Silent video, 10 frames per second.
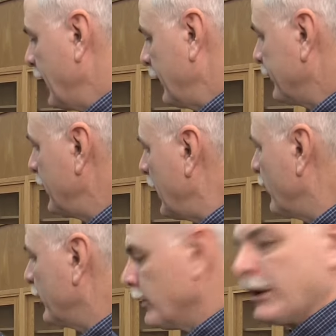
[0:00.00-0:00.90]
And today
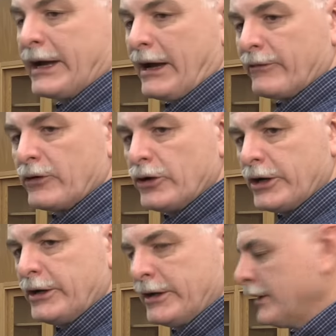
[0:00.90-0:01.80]
we really have
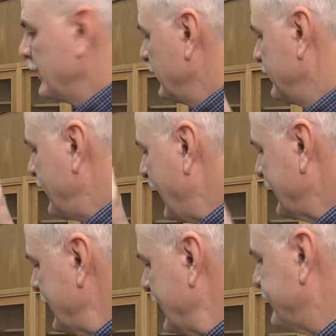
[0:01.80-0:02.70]
good
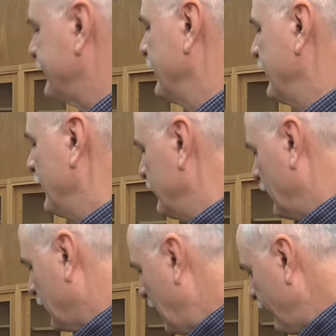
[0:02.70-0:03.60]
techniques
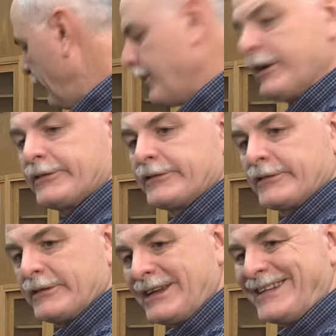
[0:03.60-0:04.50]
to cover this
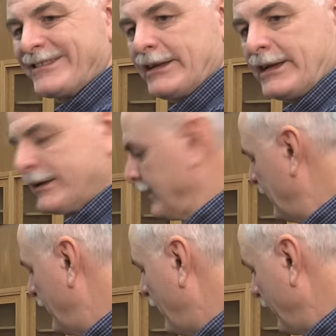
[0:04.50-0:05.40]
easily uh,
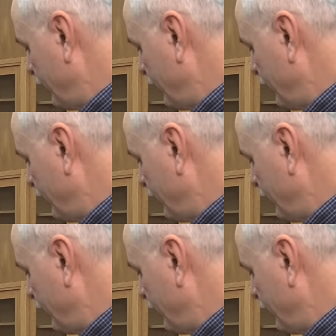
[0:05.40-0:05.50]
on,